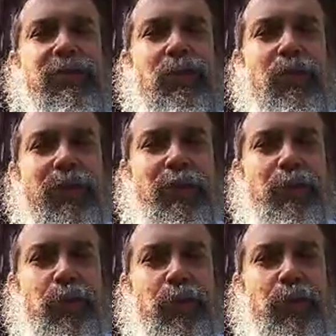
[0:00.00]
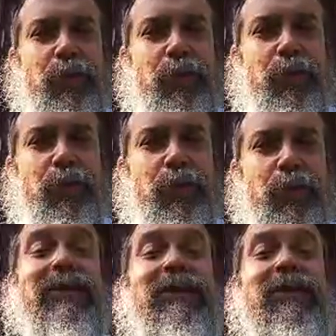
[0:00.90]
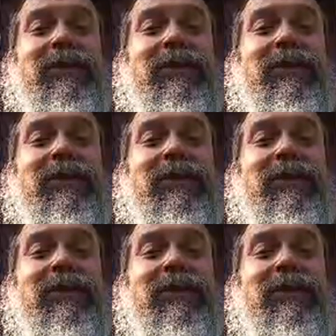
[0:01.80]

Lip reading: who leads